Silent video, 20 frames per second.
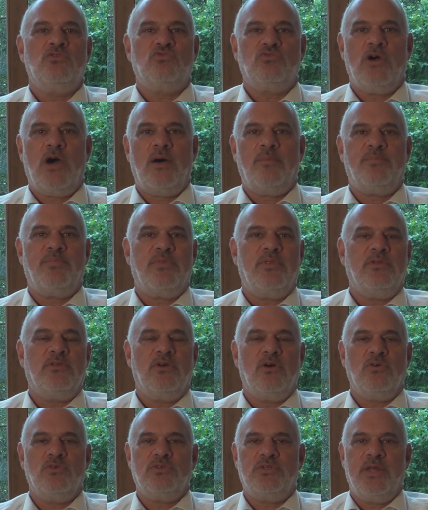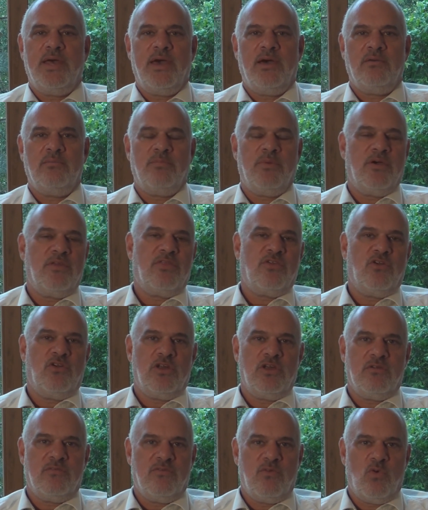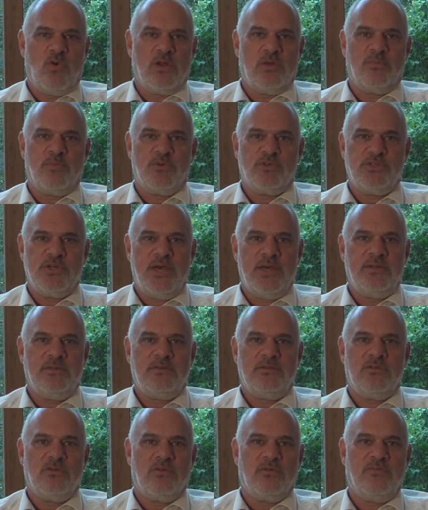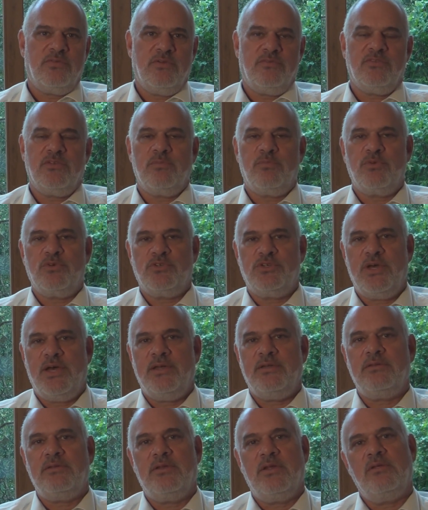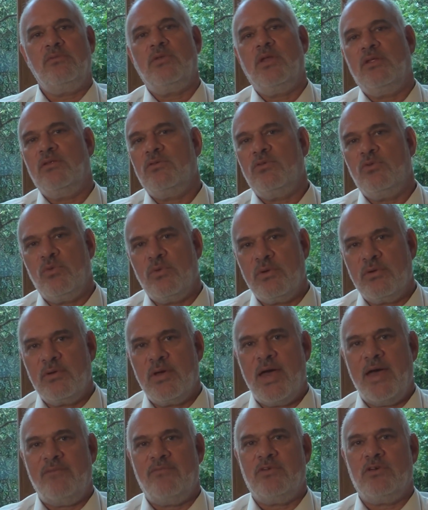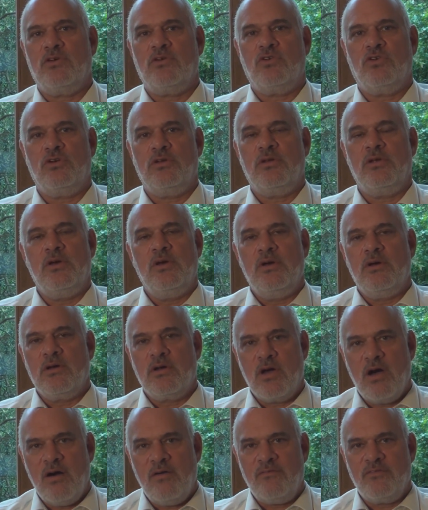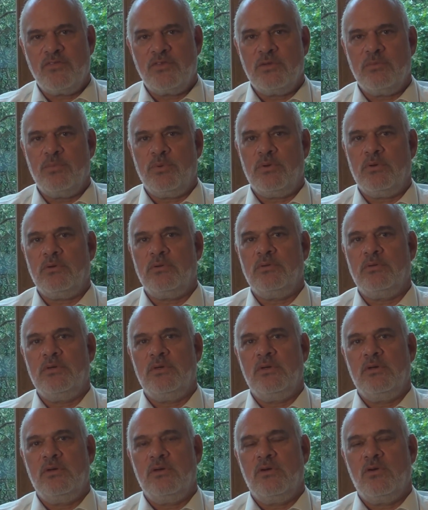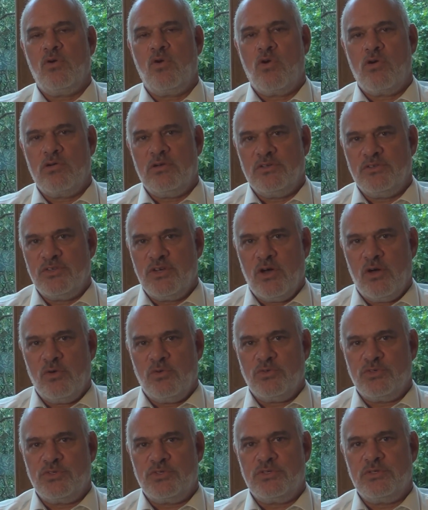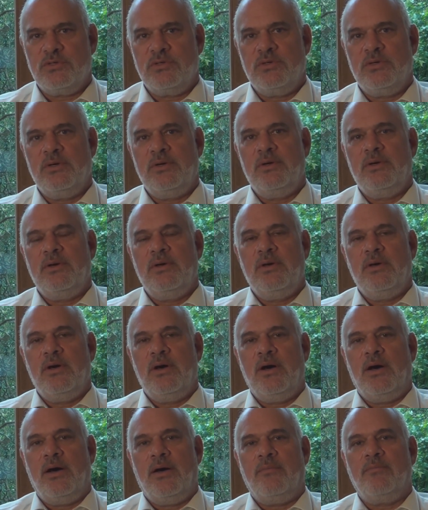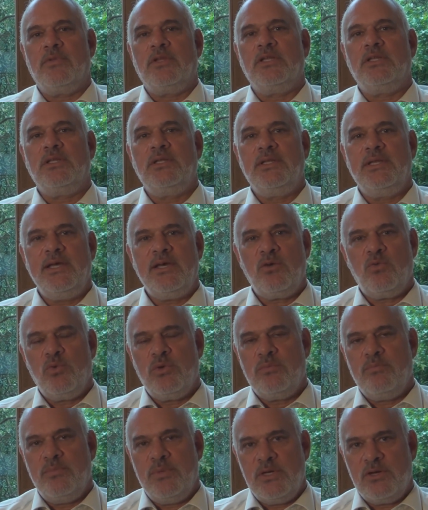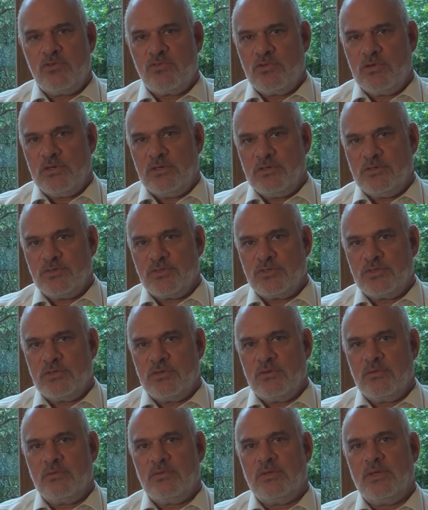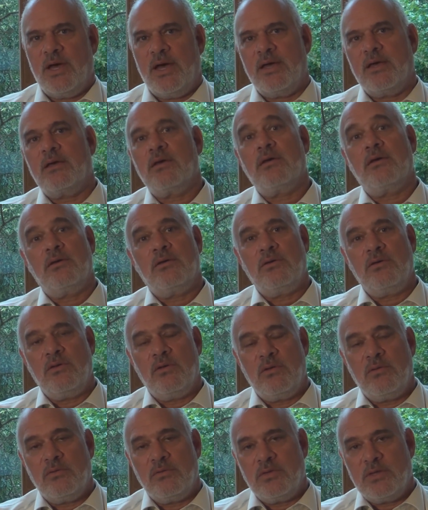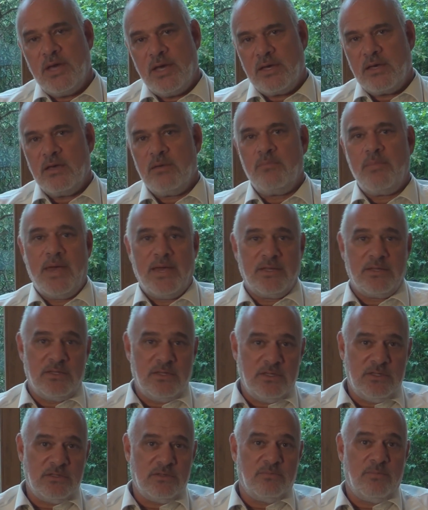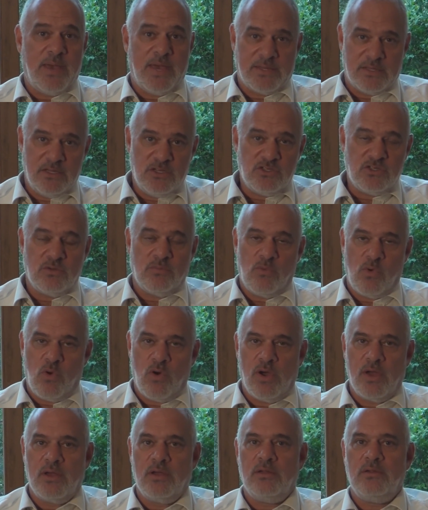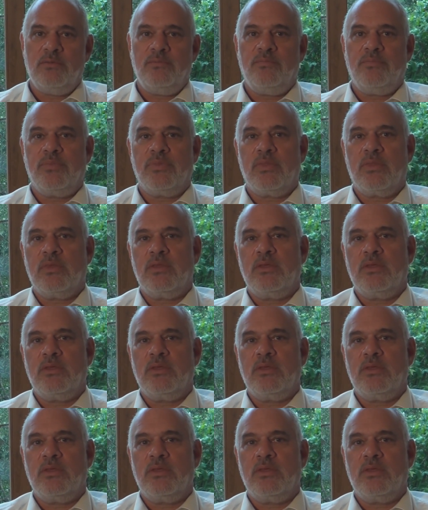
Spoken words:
drop the dose down by 30 or 40% or 50%, and then you're having a good, comfortable oral dose. Liquid minerals, like taking magnesium oil,